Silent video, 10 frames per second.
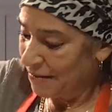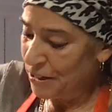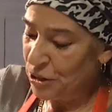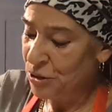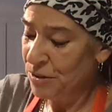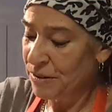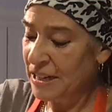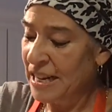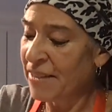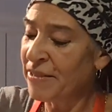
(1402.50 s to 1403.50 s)
When you
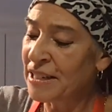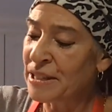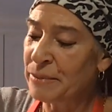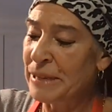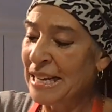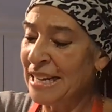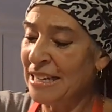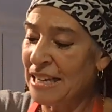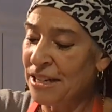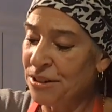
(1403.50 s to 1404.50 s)
have it in the
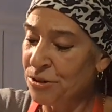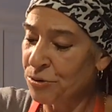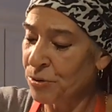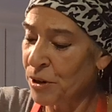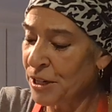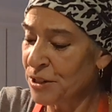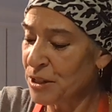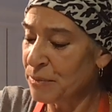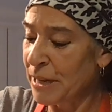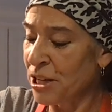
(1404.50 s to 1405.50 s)
pan and you draw your
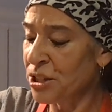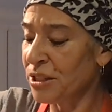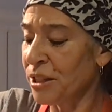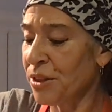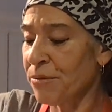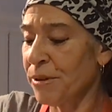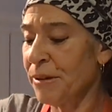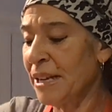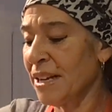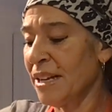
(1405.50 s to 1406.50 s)
spatula through
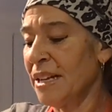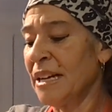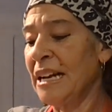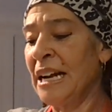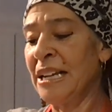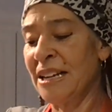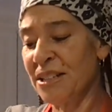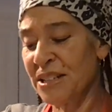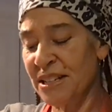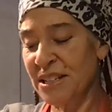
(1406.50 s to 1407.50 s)
it and
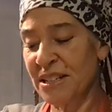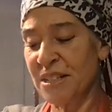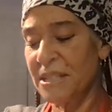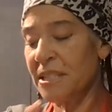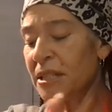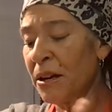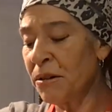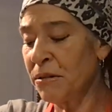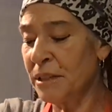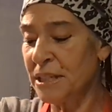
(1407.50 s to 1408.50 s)
it
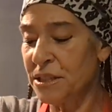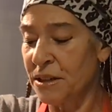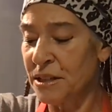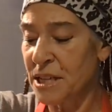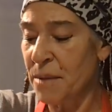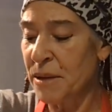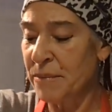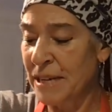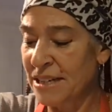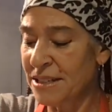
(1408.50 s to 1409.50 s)
slowly starts
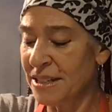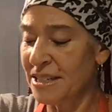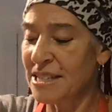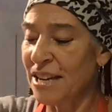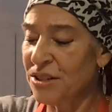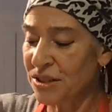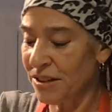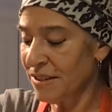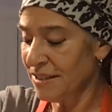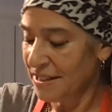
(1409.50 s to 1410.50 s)
coming back to the
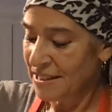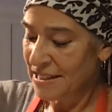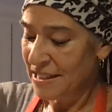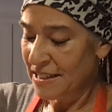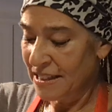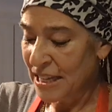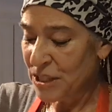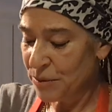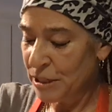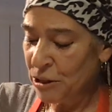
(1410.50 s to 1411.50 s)
center,
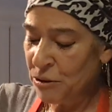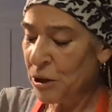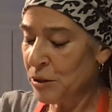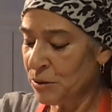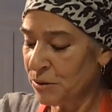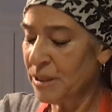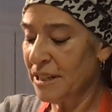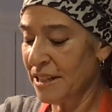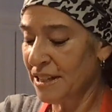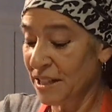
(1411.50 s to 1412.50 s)
that's when you know
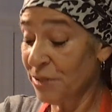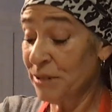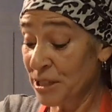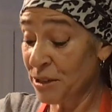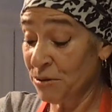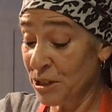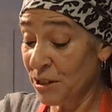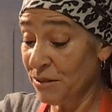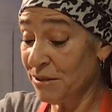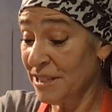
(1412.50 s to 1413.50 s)
your
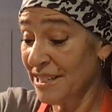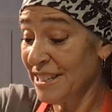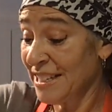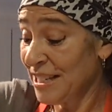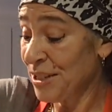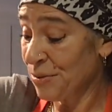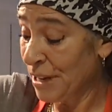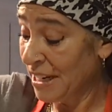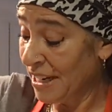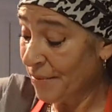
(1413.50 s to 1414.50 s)
risotto is
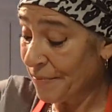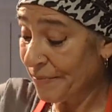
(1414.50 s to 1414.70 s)
ready.